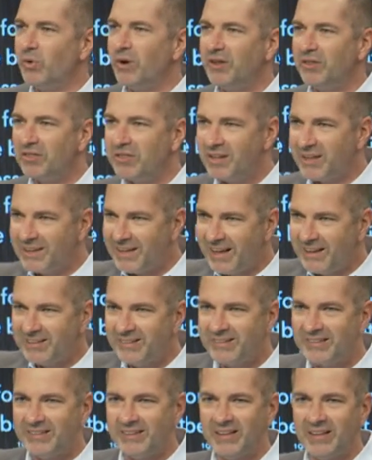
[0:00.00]
with
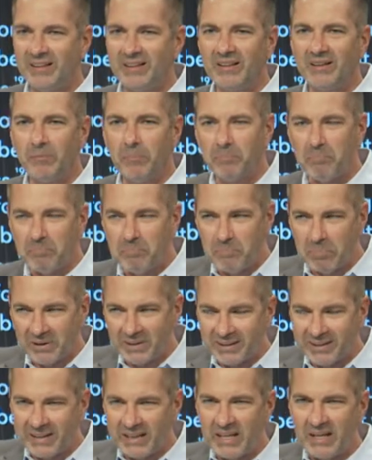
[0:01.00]
cleansing the
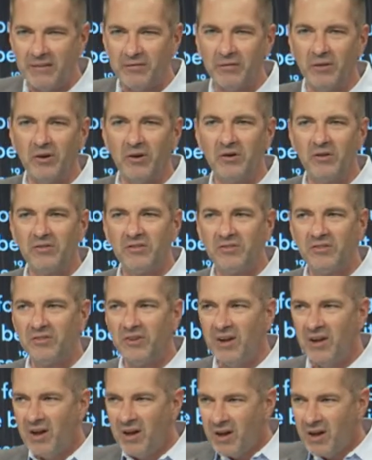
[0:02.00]
believers'